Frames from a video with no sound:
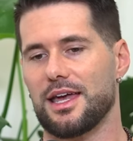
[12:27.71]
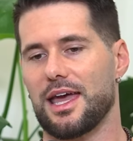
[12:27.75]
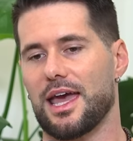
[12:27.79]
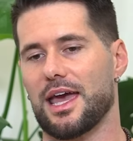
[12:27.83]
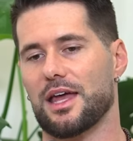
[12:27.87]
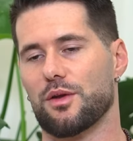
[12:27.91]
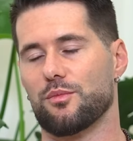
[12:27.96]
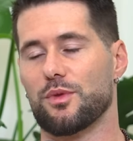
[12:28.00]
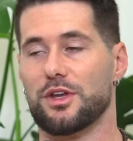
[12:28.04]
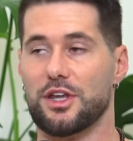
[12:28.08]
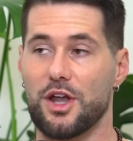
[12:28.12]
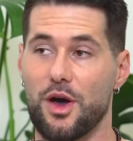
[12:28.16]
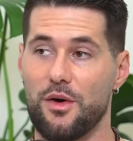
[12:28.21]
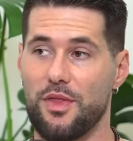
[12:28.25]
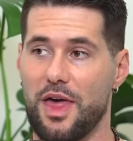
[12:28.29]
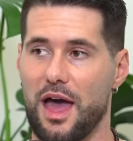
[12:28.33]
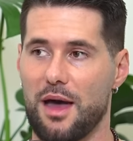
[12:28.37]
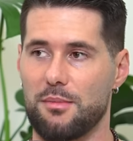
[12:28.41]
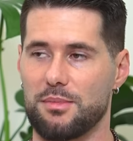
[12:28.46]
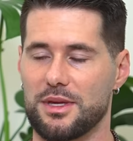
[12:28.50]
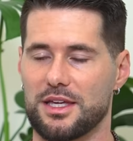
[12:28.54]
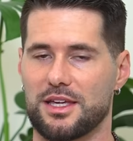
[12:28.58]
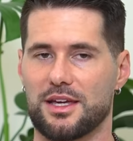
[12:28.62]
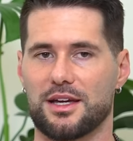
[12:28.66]
And we know
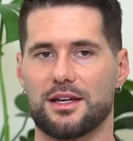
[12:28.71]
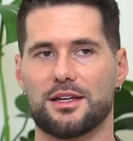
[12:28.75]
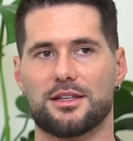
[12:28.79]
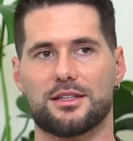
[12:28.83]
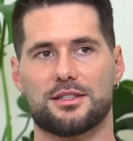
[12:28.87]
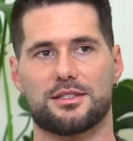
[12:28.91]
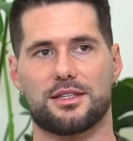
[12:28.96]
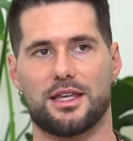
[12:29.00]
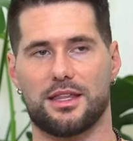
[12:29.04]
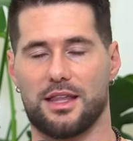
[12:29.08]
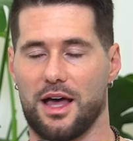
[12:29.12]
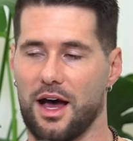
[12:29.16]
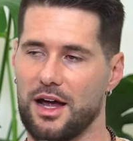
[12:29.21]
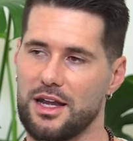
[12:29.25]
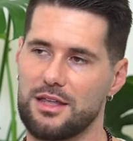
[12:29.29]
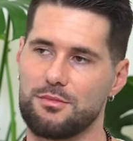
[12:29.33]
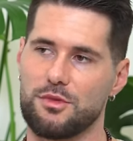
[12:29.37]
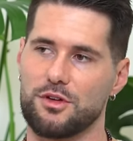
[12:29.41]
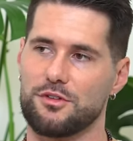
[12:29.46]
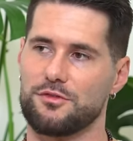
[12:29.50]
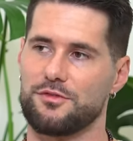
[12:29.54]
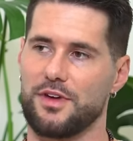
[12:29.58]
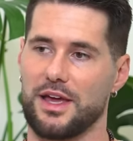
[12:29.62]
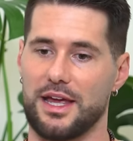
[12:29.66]
that because in the
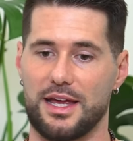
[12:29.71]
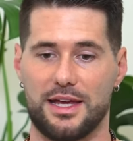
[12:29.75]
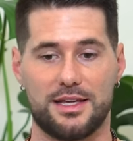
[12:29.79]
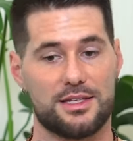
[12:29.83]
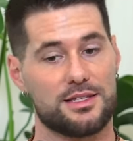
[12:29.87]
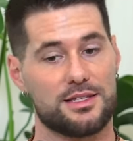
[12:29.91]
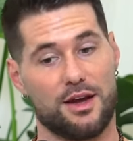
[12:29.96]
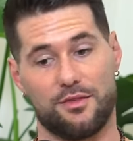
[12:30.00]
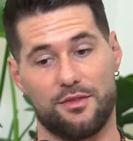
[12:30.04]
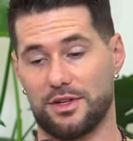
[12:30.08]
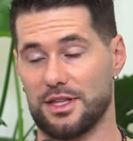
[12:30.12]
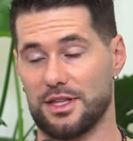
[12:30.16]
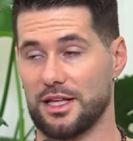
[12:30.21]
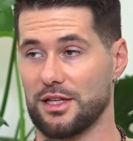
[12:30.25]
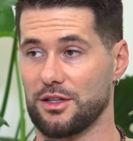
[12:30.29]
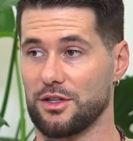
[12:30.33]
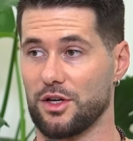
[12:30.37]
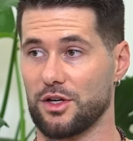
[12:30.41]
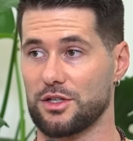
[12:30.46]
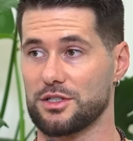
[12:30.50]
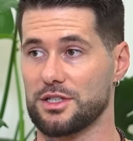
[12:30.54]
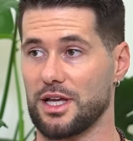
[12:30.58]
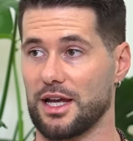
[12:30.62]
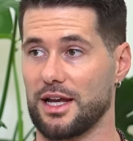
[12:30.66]
honeymoon phase, everything
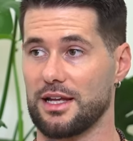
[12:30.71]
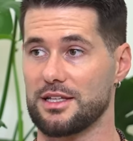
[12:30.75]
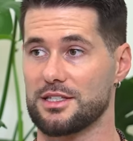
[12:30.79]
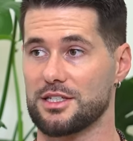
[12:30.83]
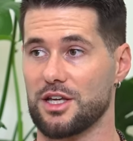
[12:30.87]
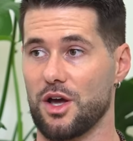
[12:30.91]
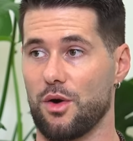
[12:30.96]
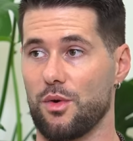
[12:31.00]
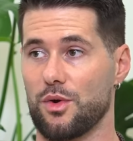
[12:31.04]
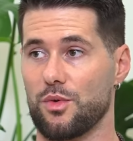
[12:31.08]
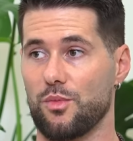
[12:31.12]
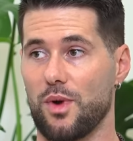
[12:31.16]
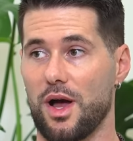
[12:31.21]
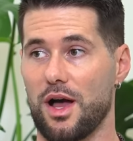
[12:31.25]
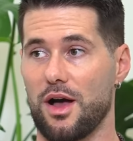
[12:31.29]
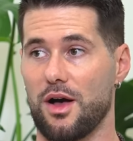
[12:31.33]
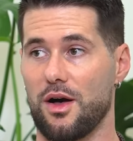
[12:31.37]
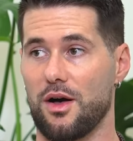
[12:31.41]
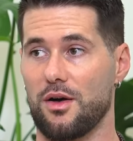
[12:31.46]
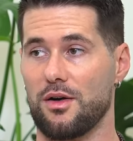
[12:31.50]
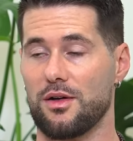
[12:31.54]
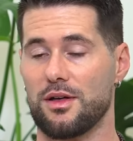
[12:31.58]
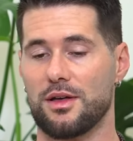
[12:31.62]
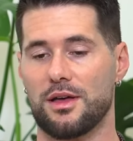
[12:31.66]
looks like it's going
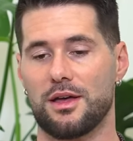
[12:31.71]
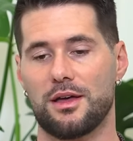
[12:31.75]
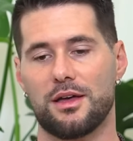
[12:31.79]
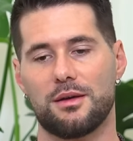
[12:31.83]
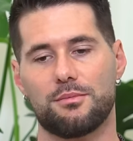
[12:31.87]
well.